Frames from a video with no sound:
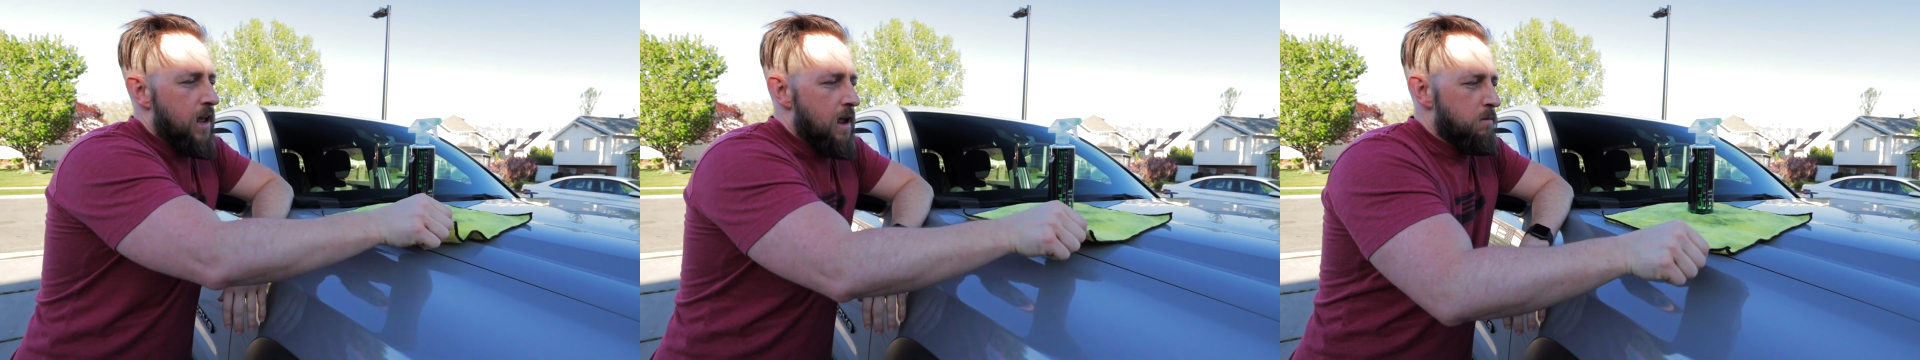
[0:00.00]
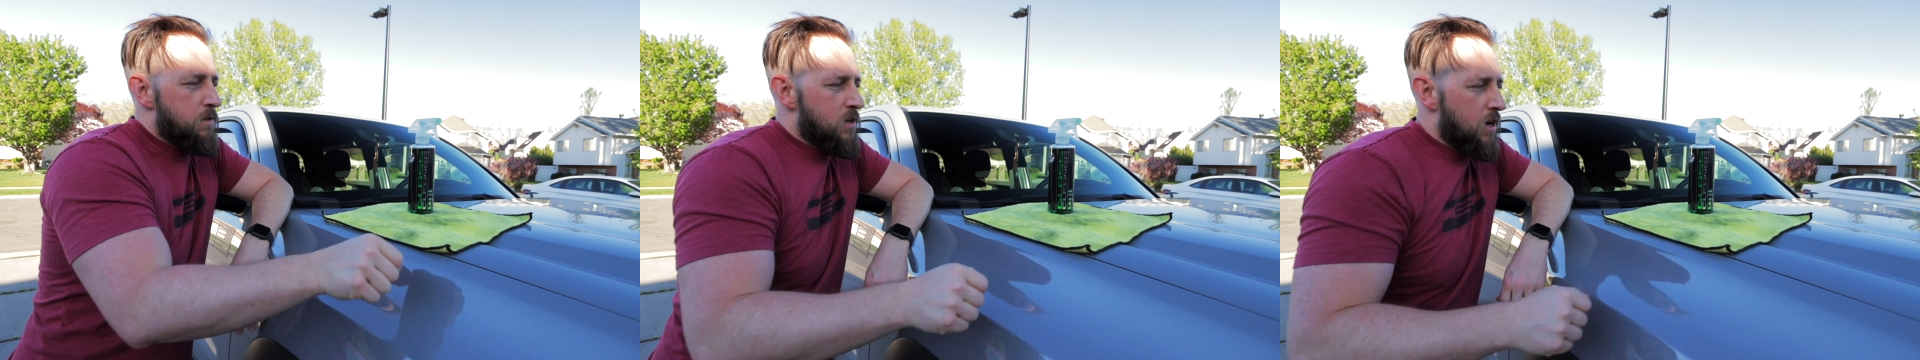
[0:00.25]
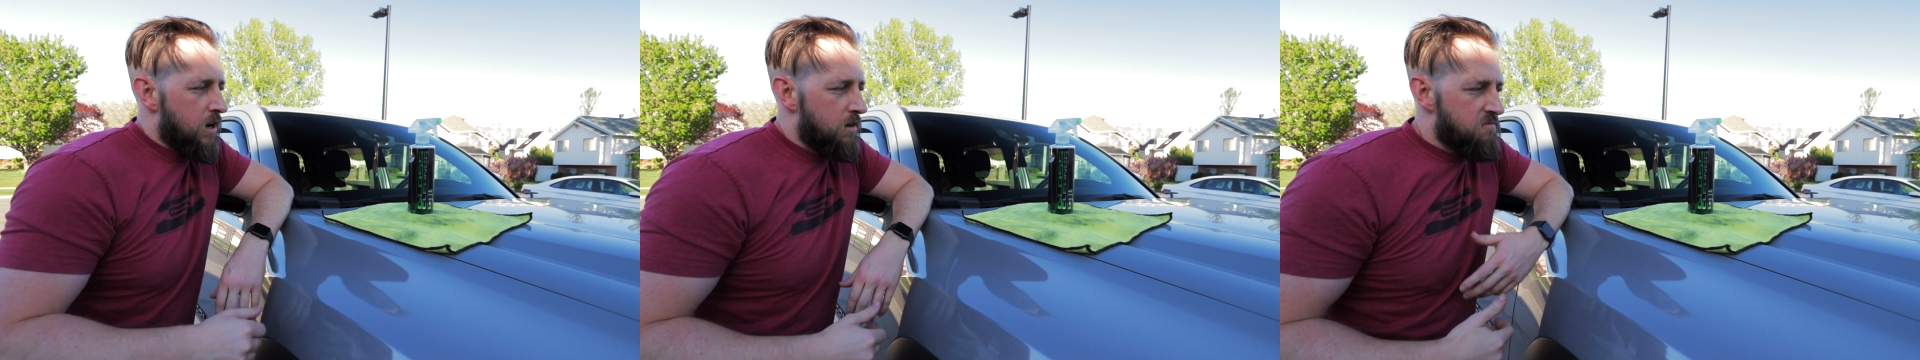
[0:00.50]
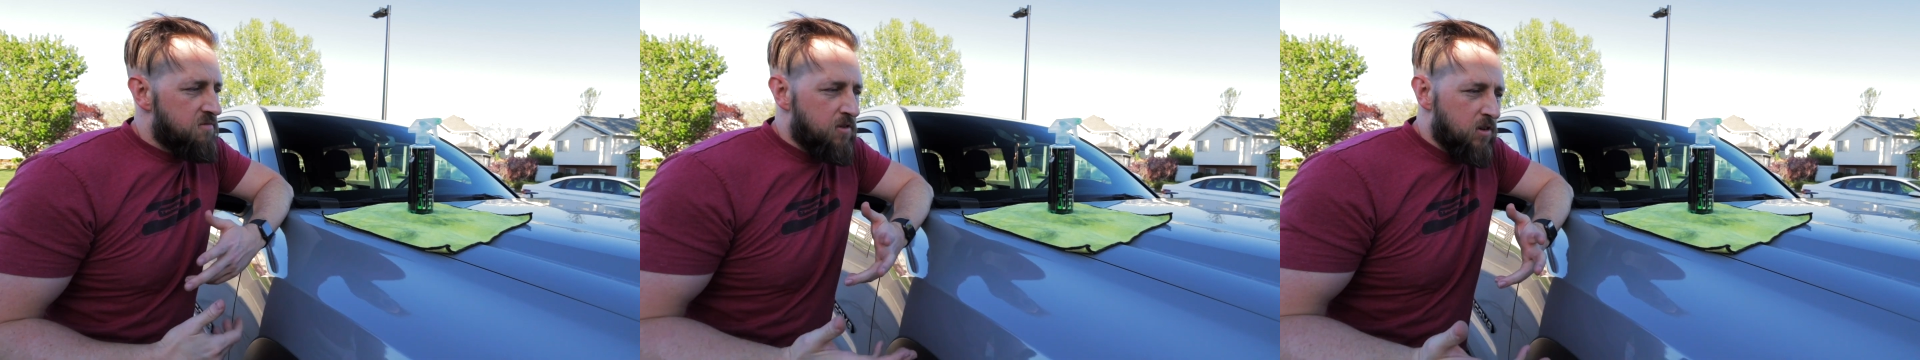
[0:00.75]

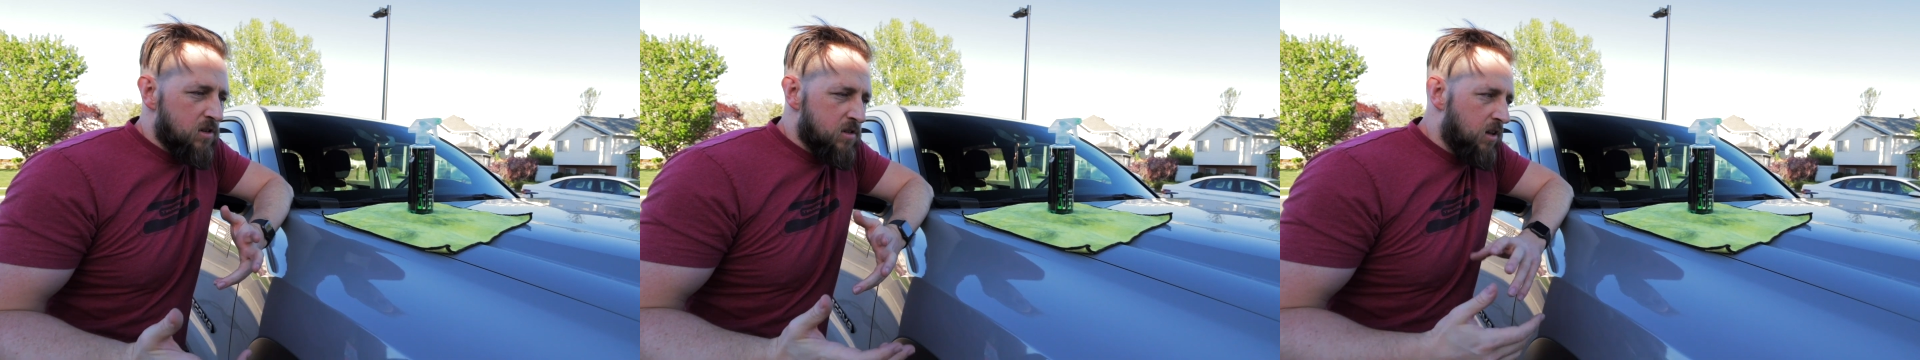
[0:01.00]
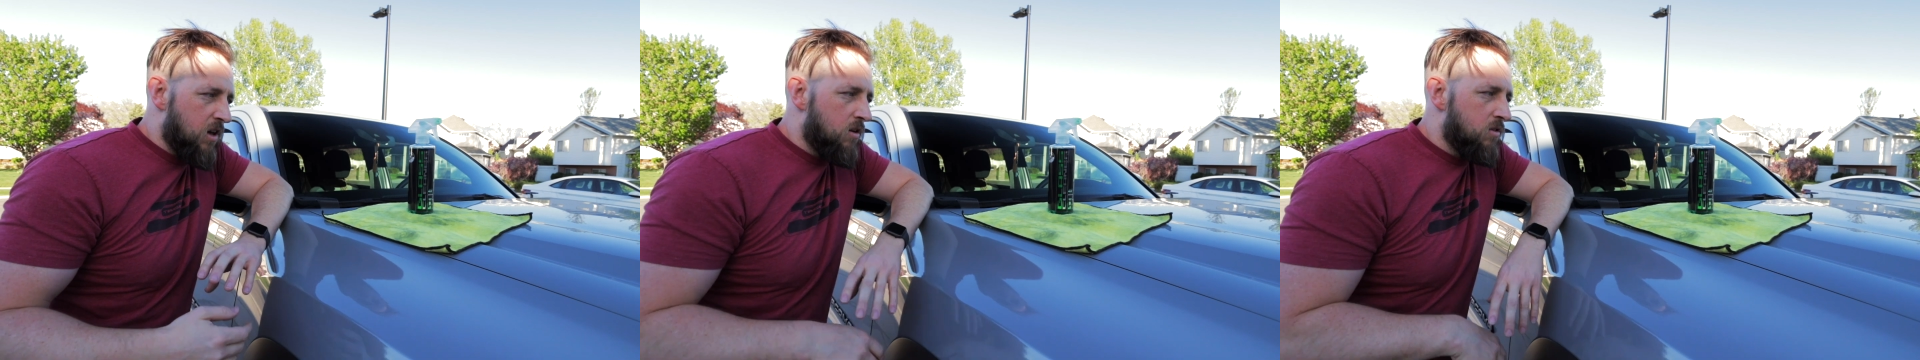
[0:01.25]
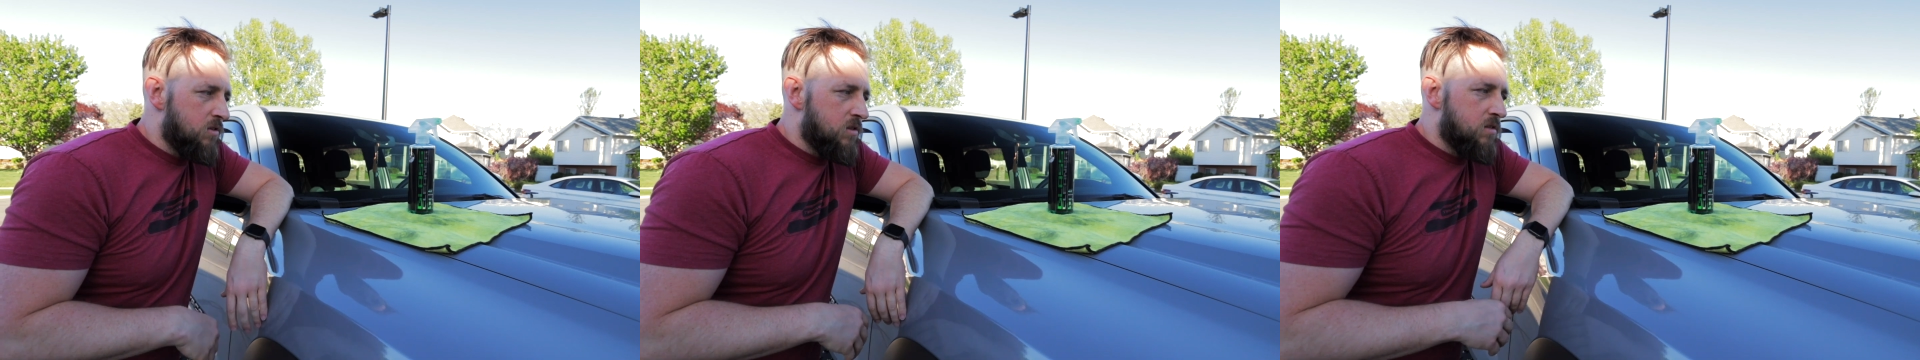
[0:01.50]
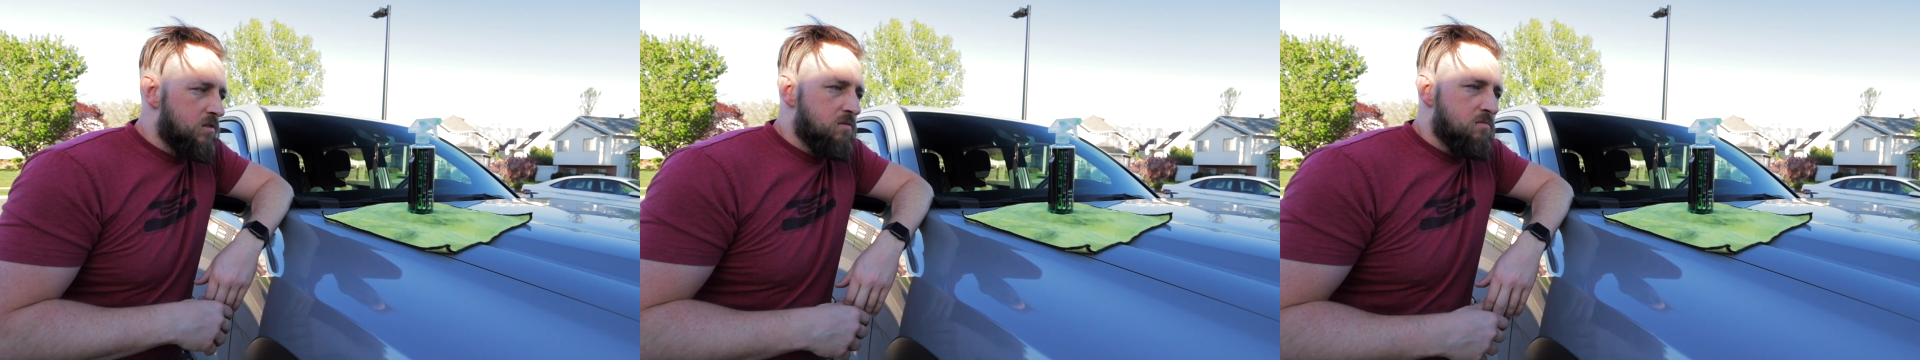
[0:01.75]
Amazon for as low
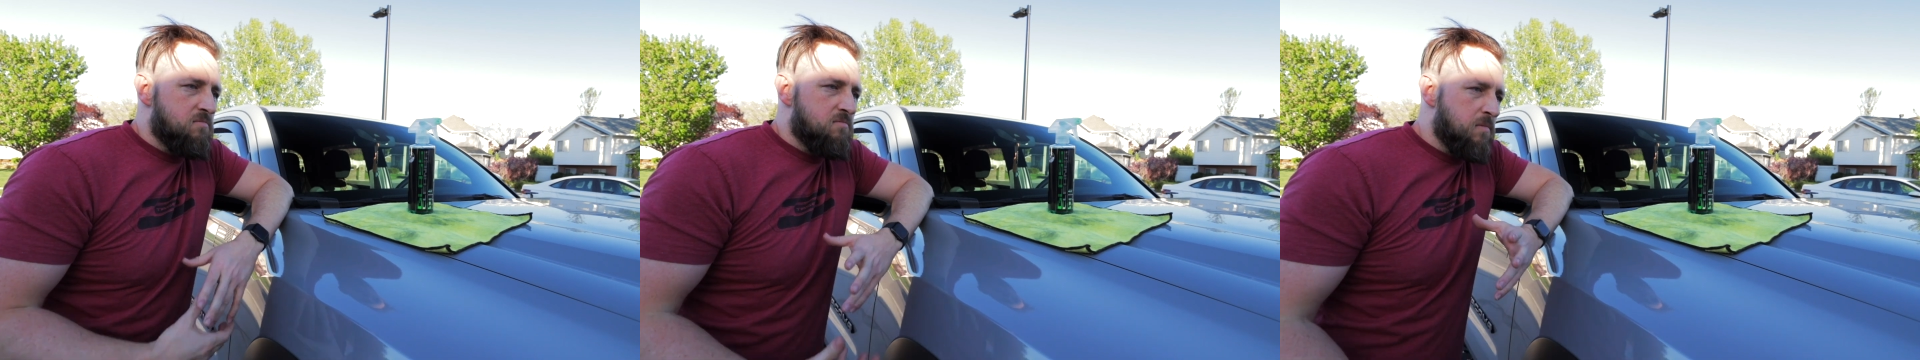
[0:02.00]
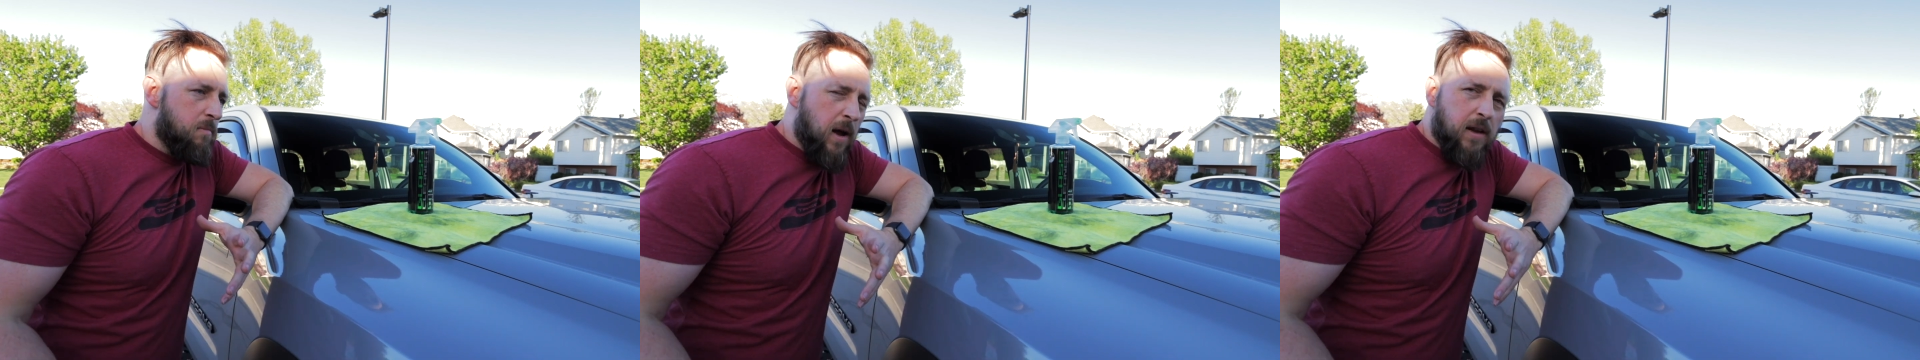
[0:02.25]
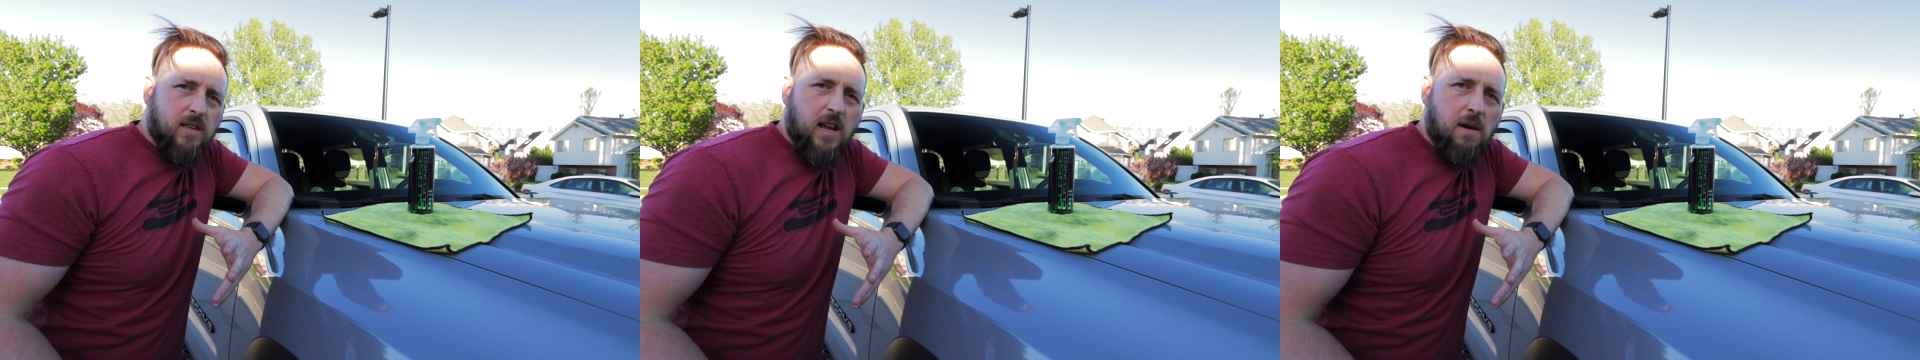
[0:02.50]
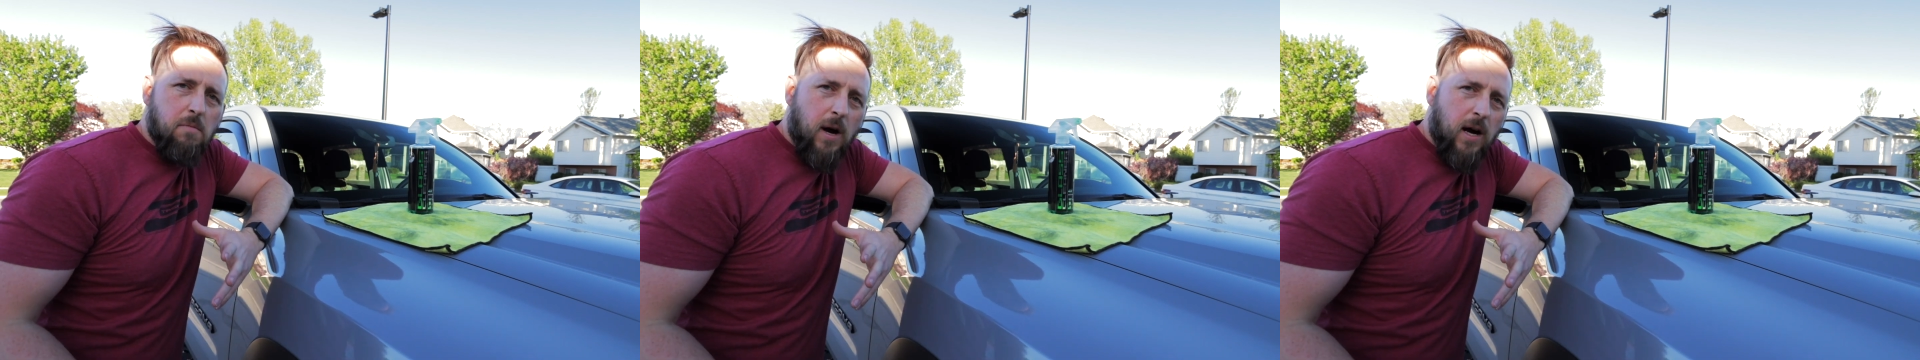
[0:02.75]
as about
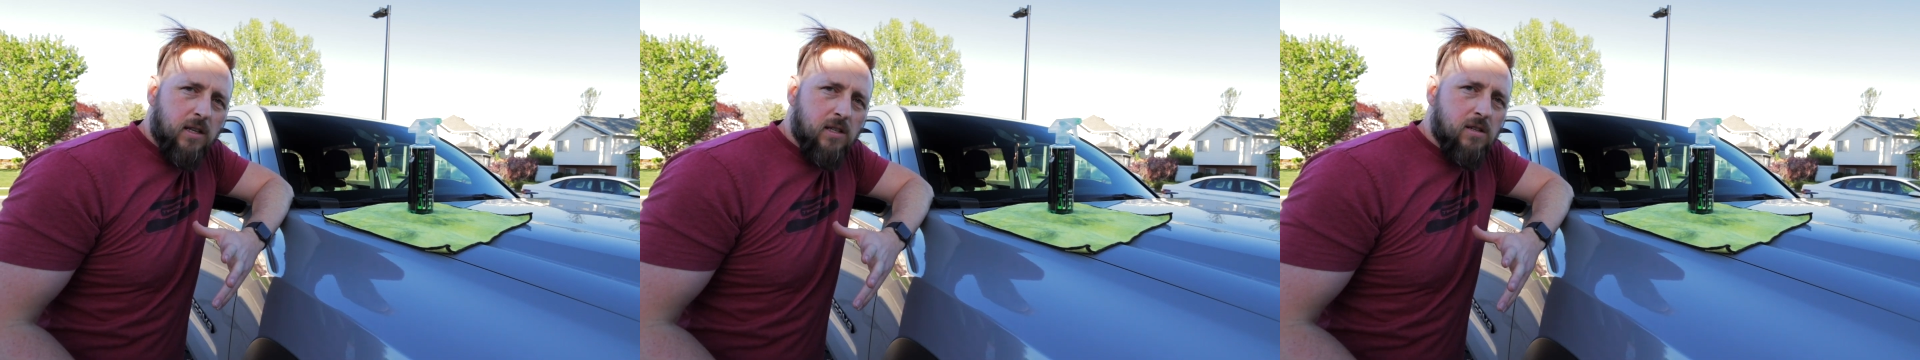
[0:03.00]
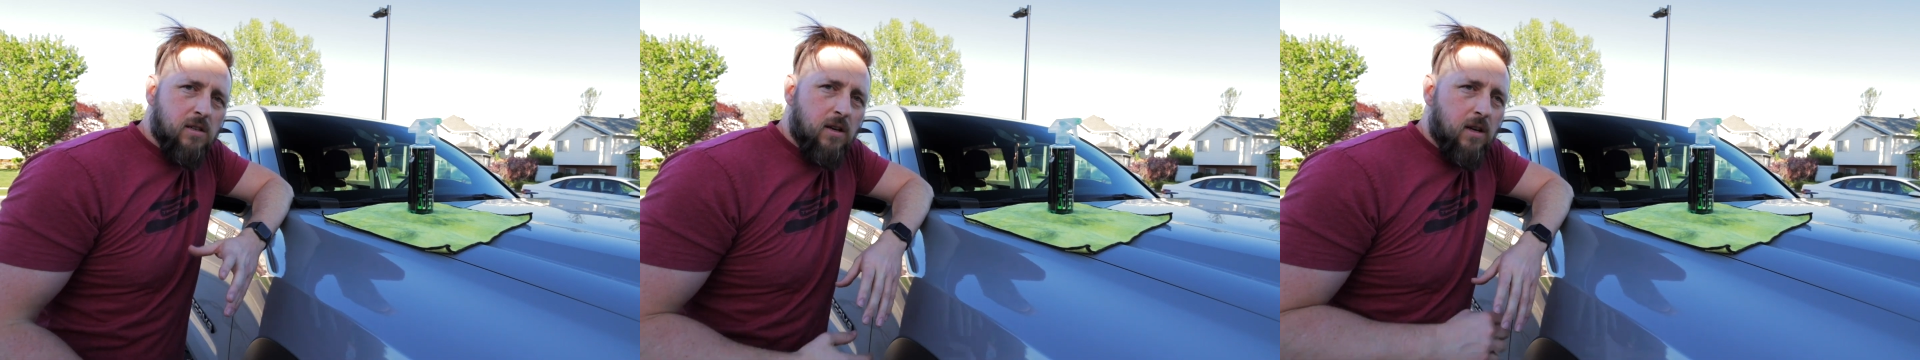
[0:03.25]
10 bucks,